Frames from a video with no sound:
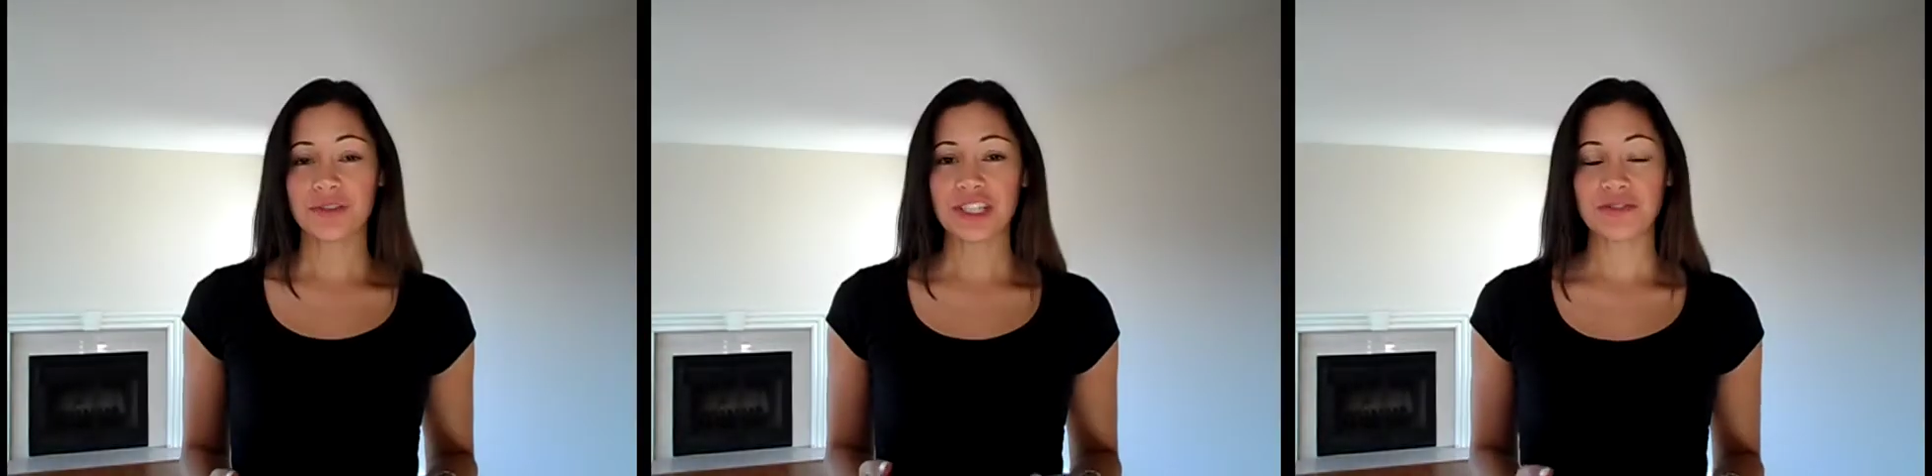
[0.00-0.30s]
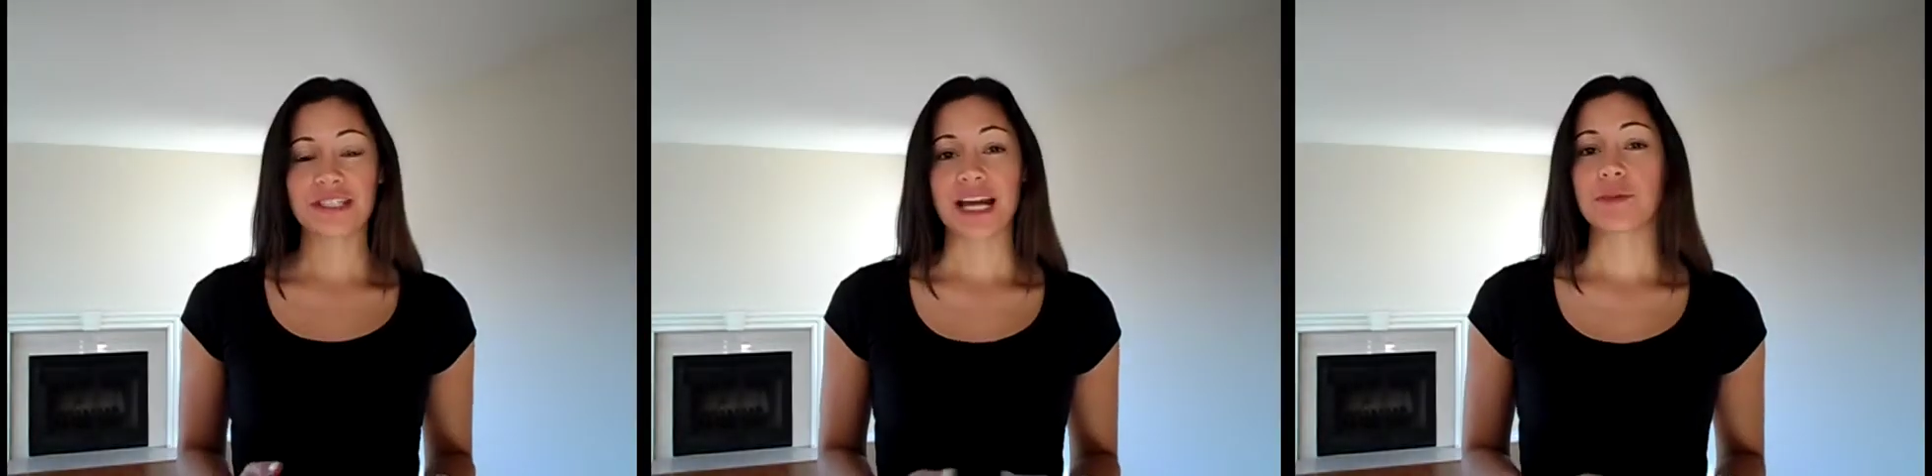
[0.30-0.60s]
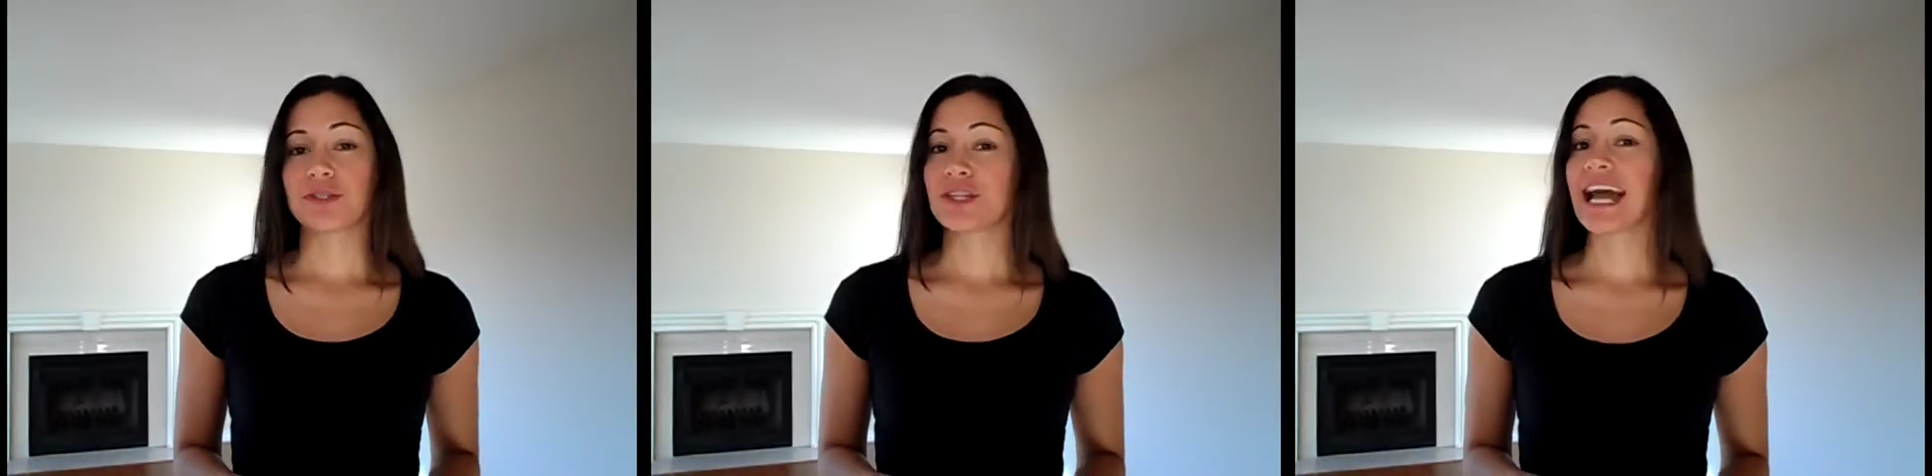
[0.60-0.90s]
a few different
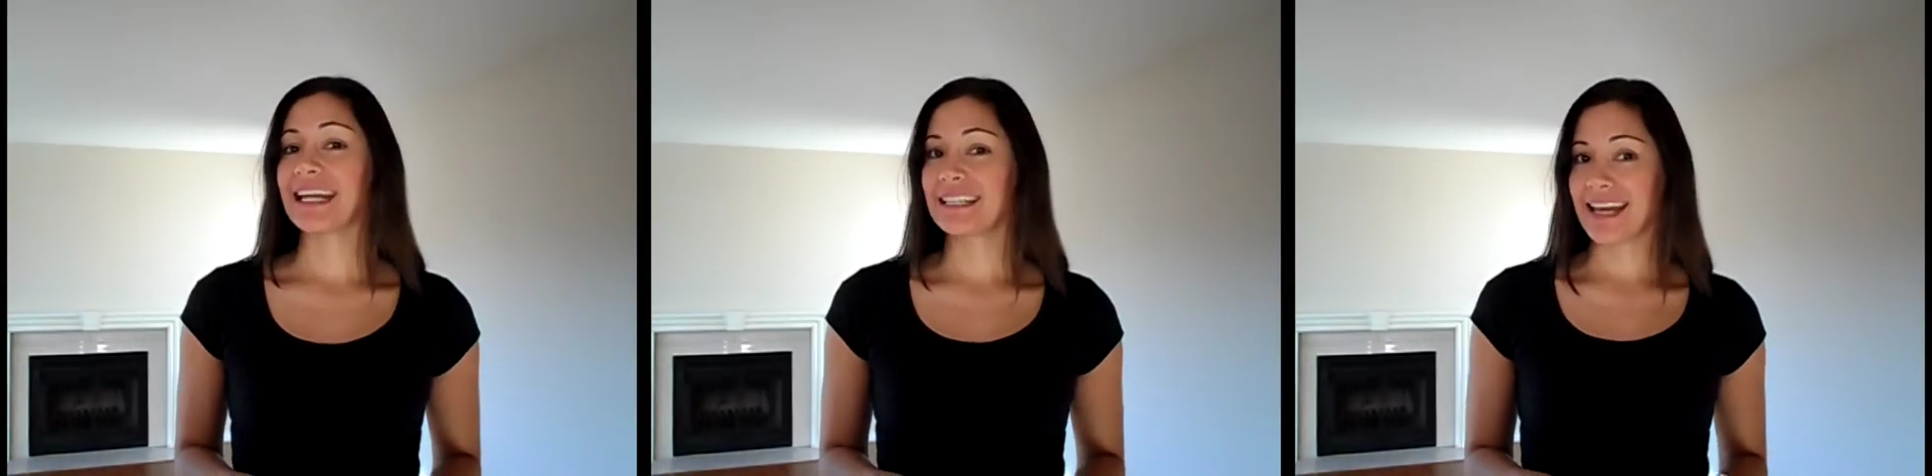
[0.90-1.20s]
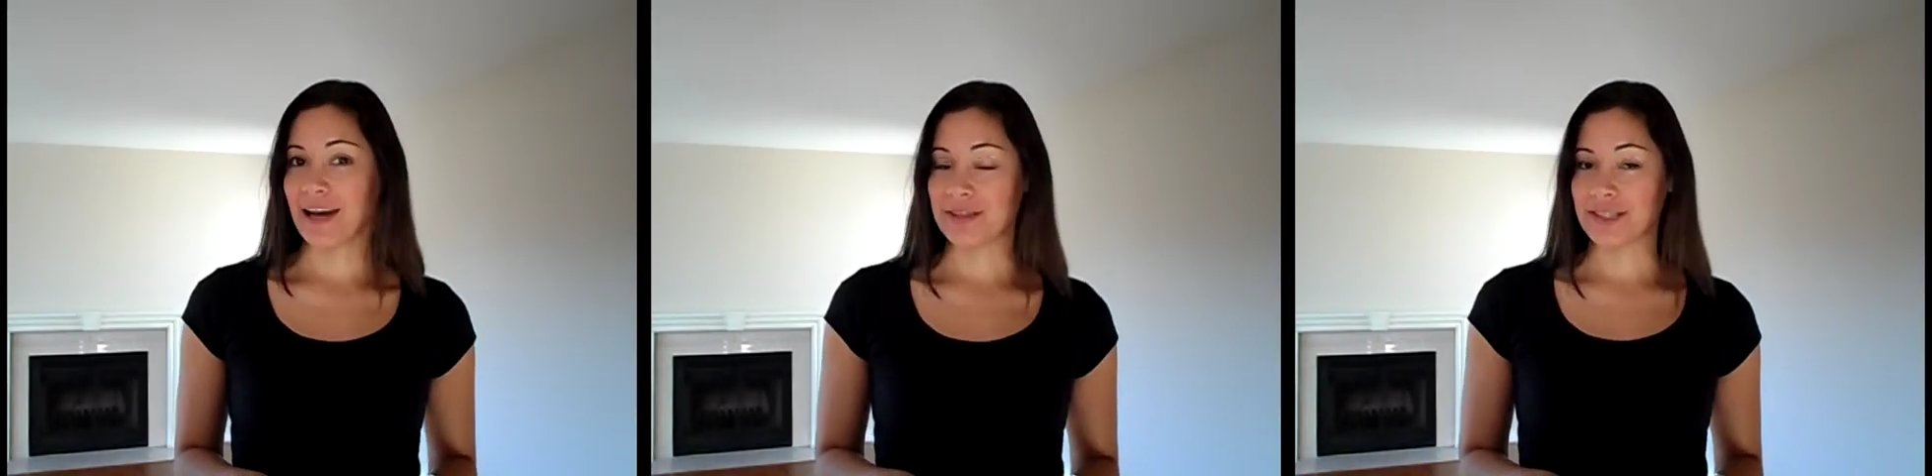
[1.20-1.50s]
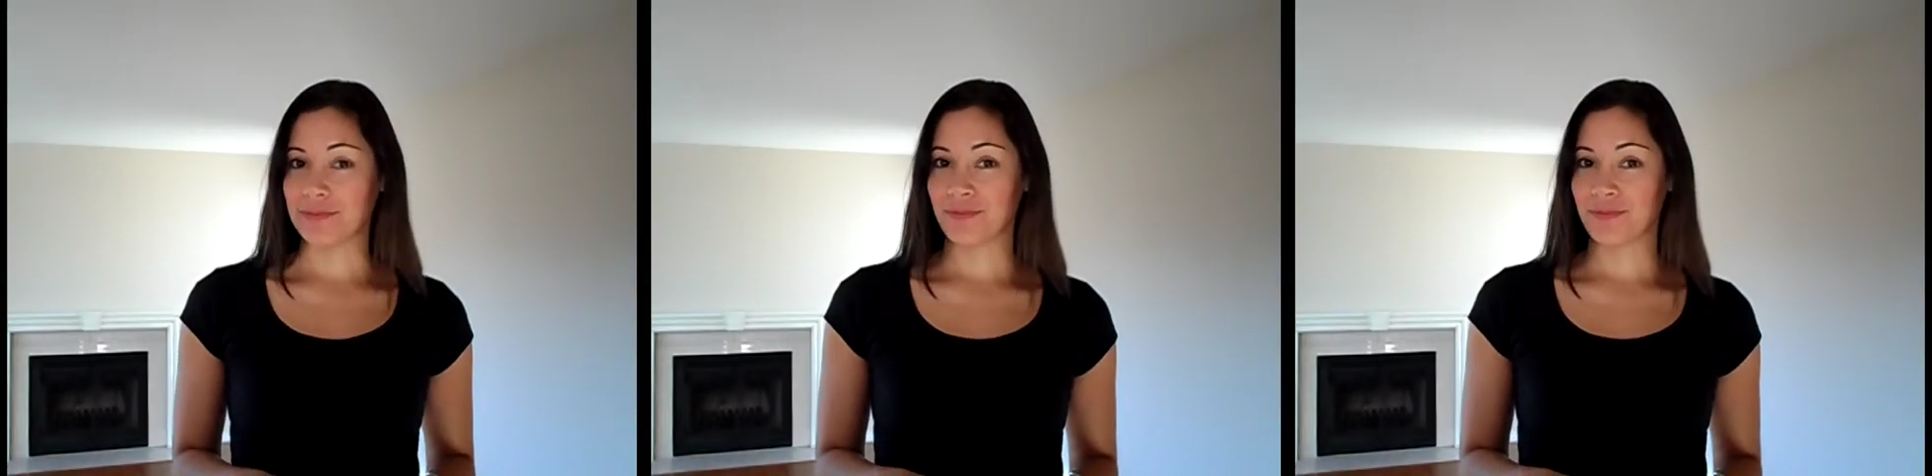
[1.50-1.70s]
types you can encounter.